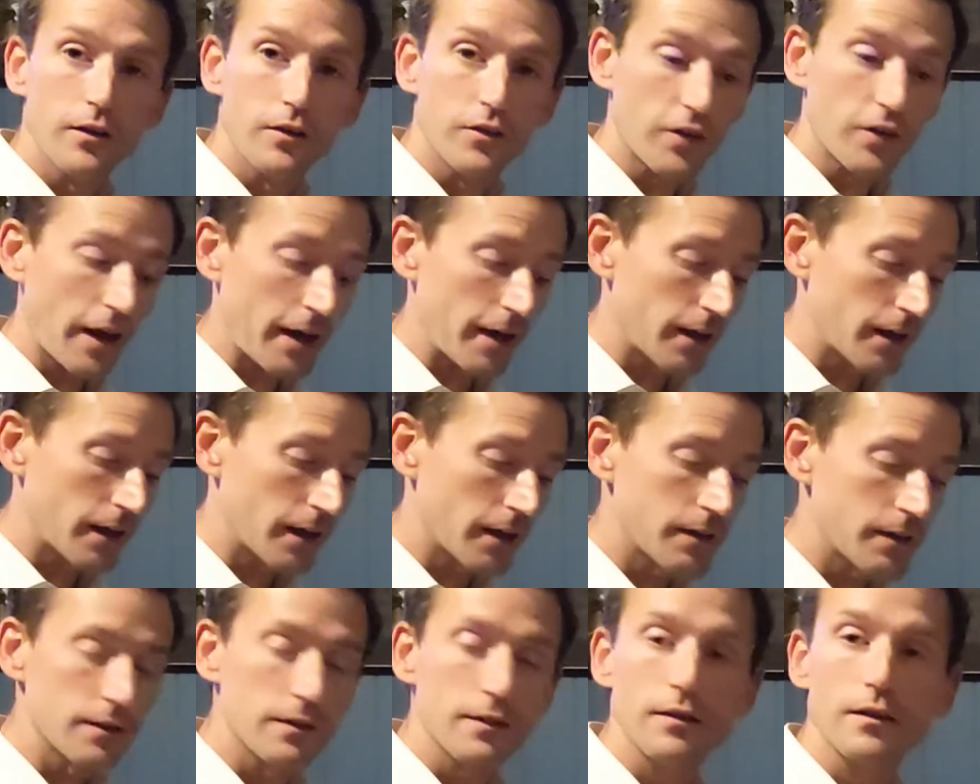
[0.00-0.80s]

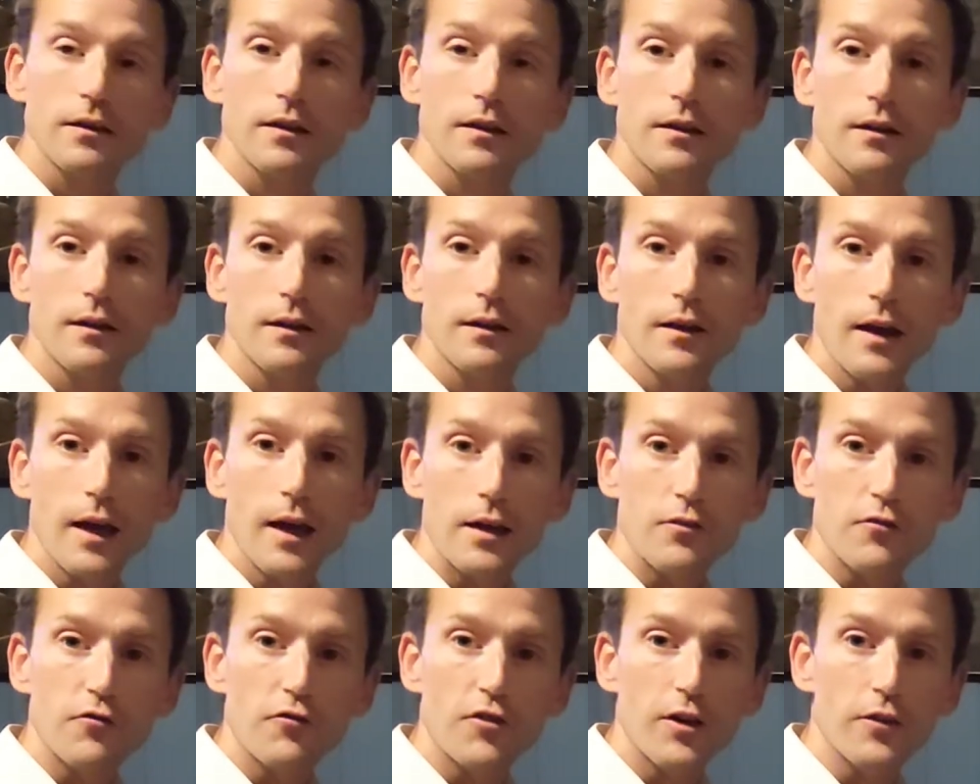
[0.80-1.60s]
2nd,
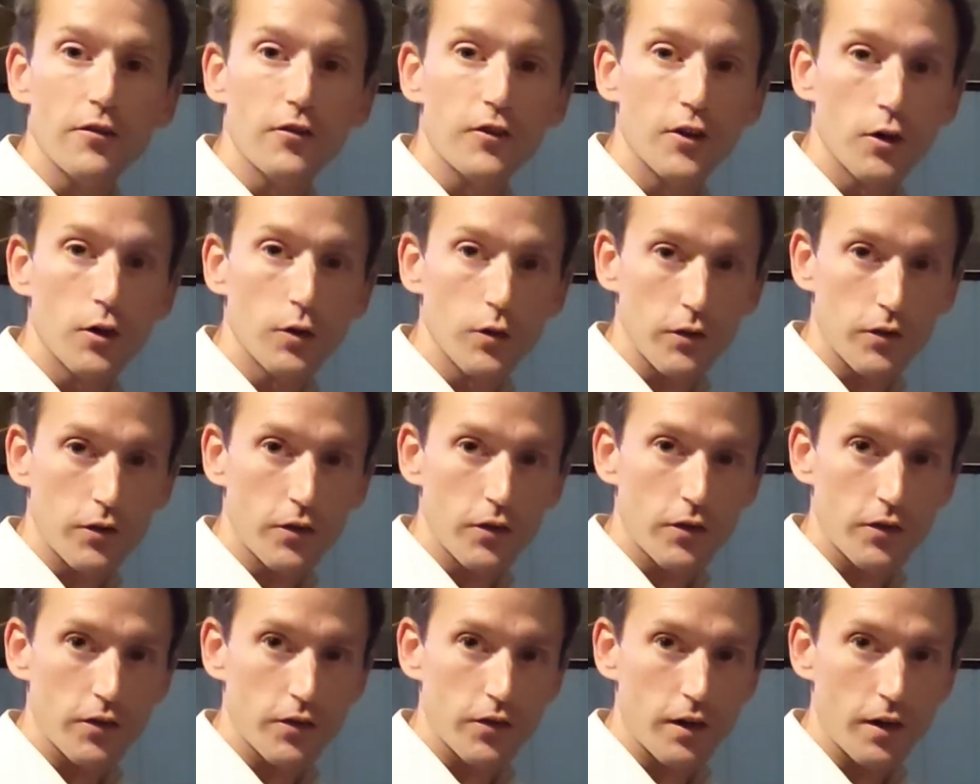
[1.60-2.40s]
and 5th notes of
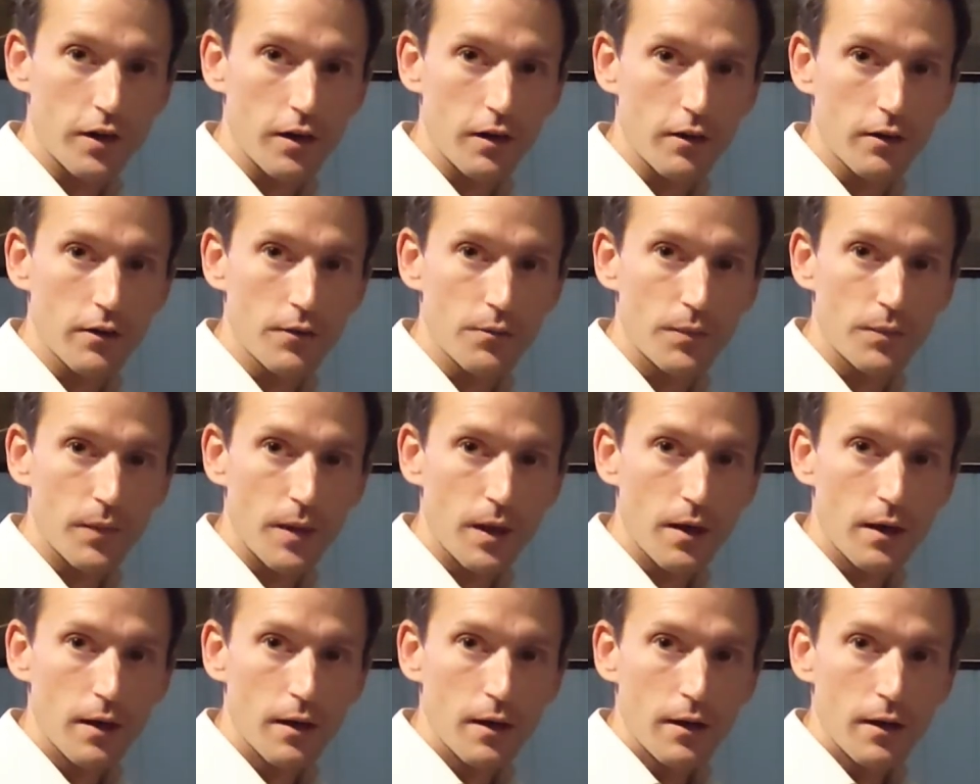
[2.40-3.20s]
the scale.
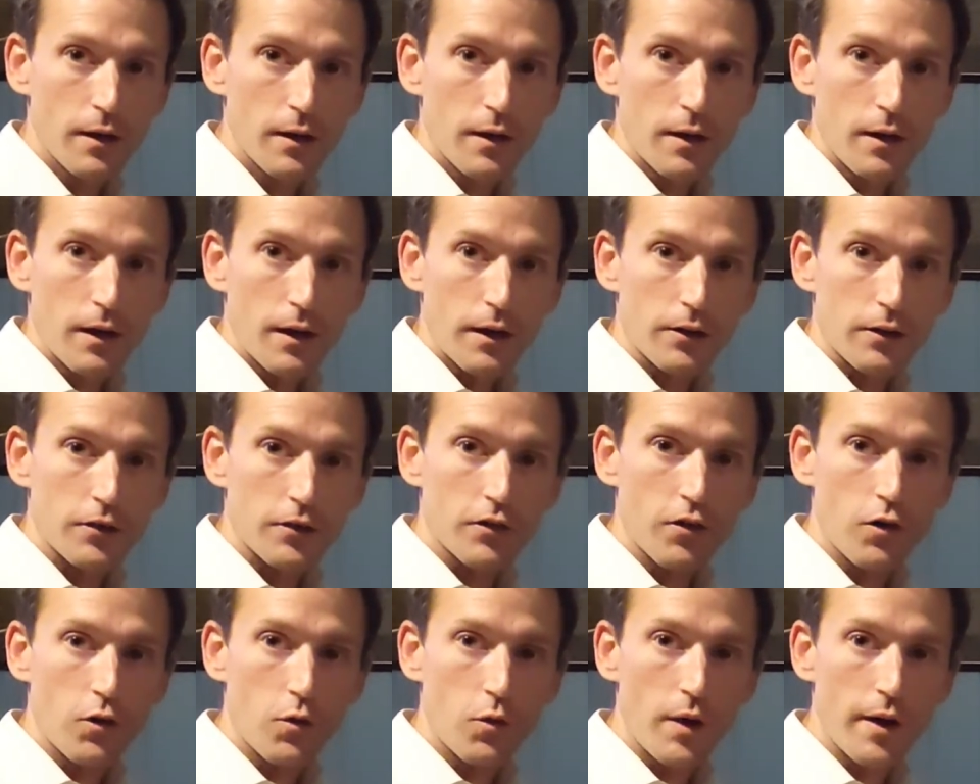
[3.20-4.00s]
And
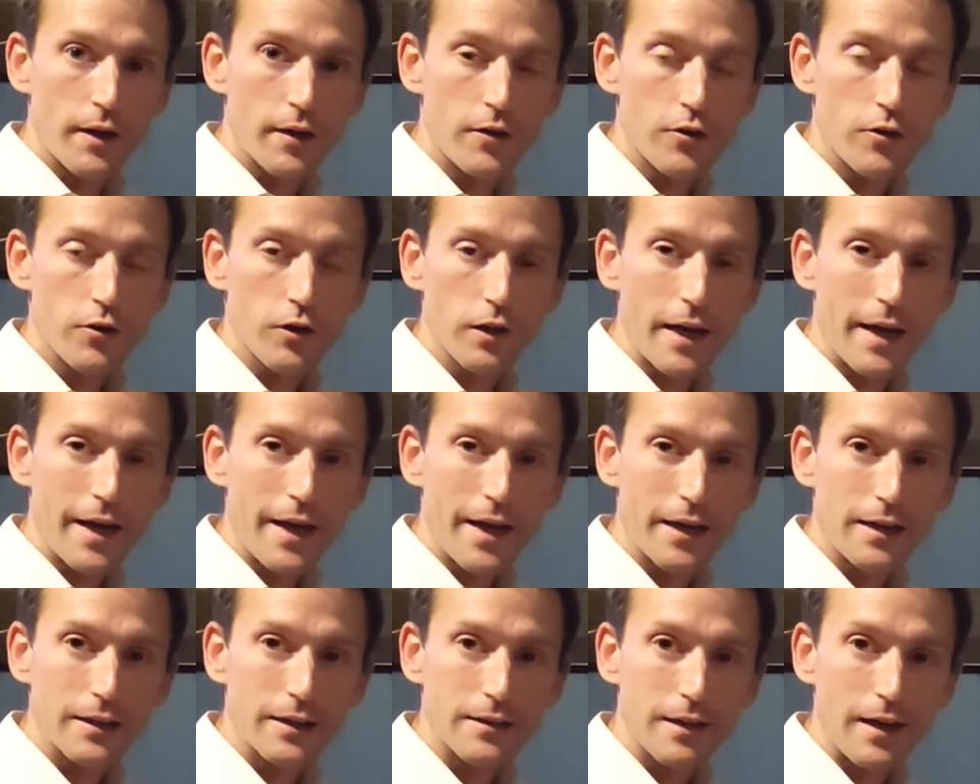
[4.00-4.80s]
so when you
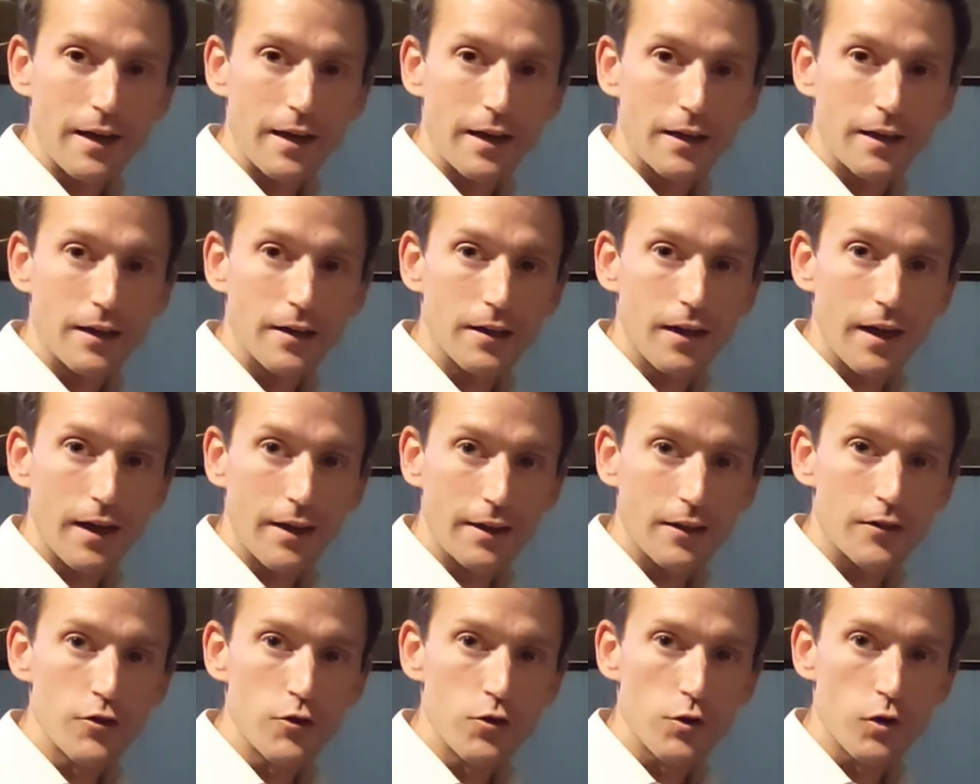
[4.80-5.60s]
land on
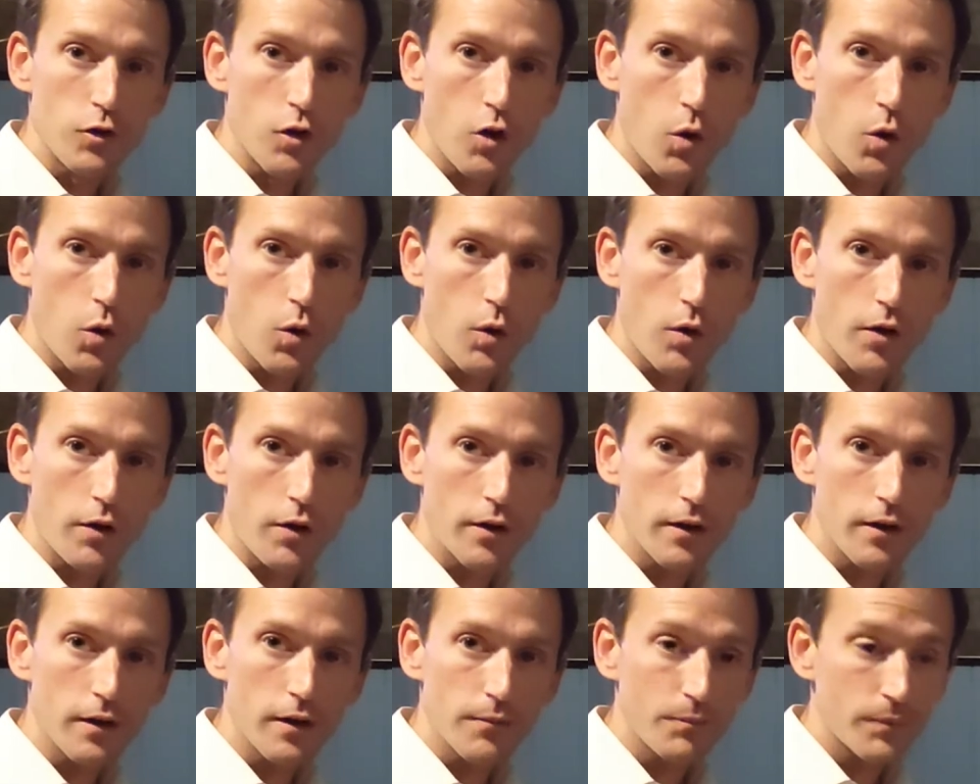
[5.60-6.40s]
a new
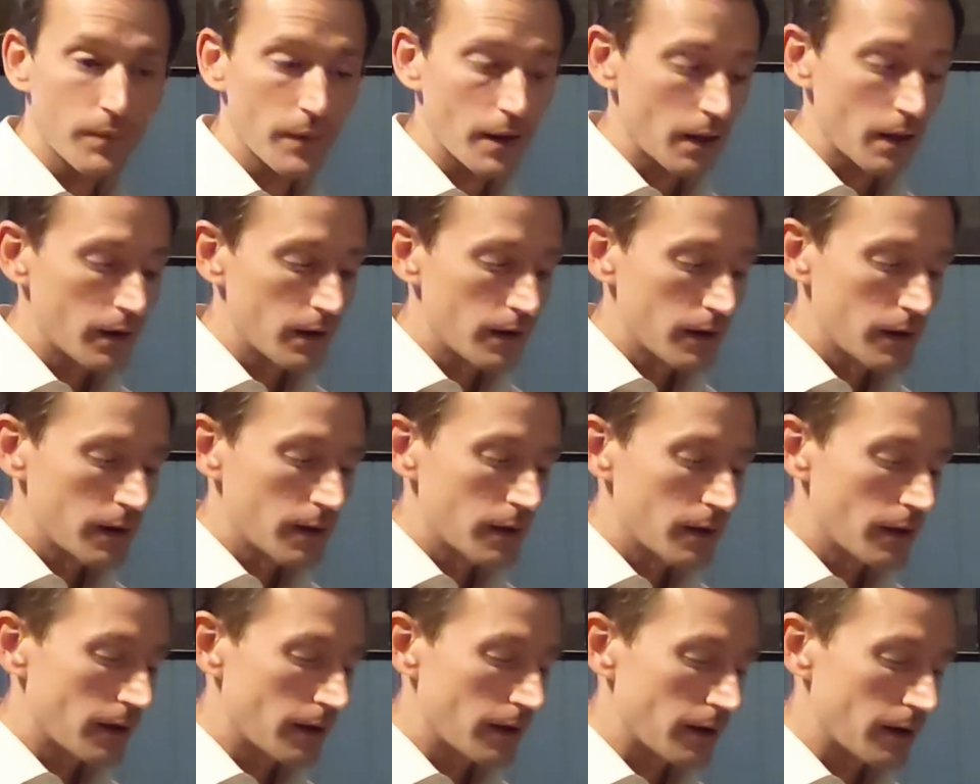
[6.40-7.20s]
chord,
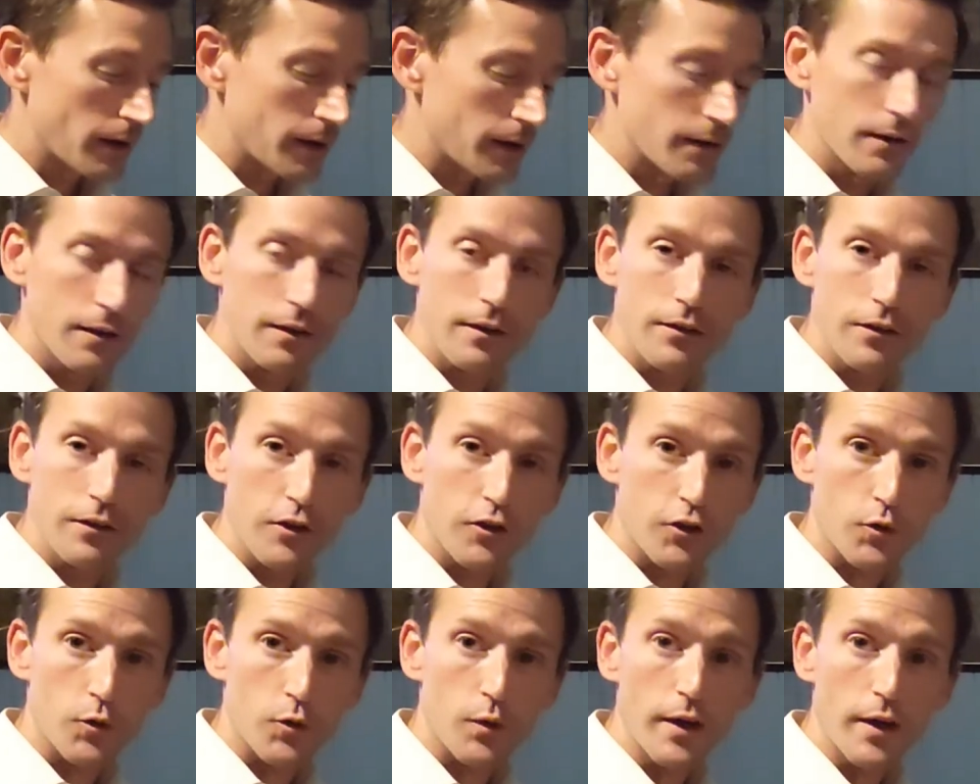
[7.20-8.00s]
the
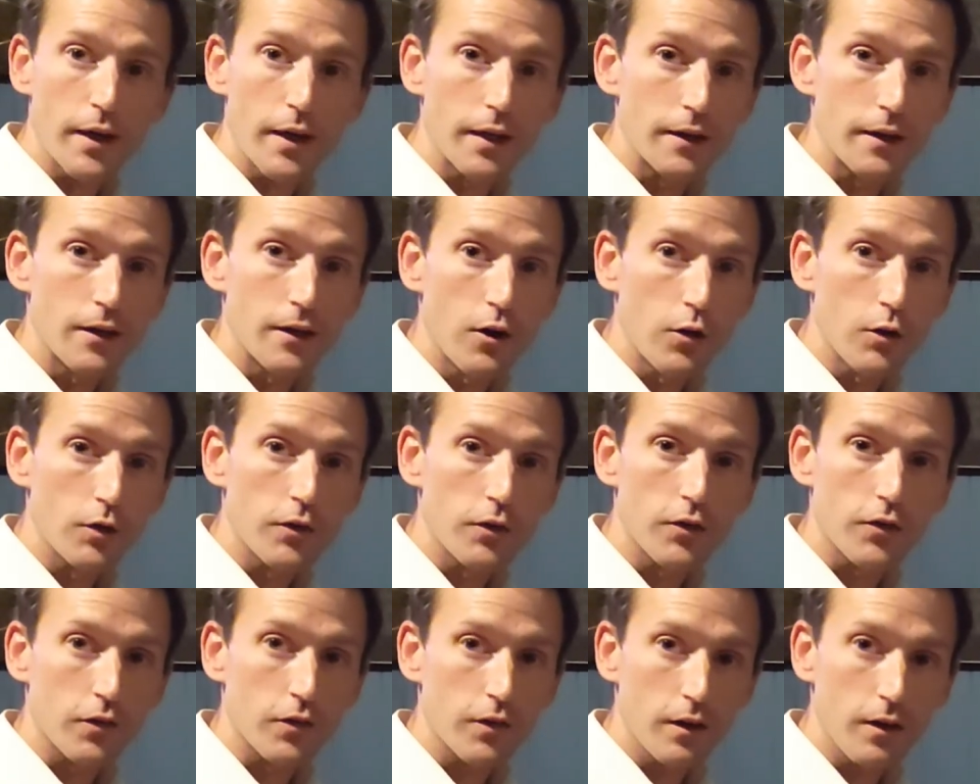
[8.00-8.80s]
3
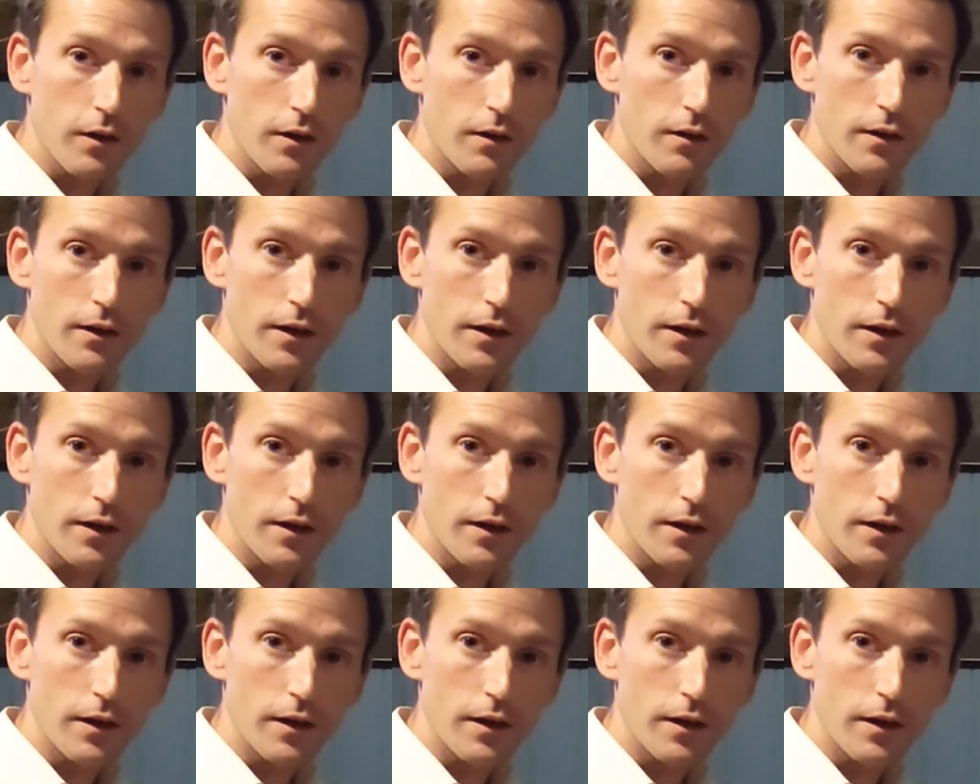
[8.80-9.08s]
notes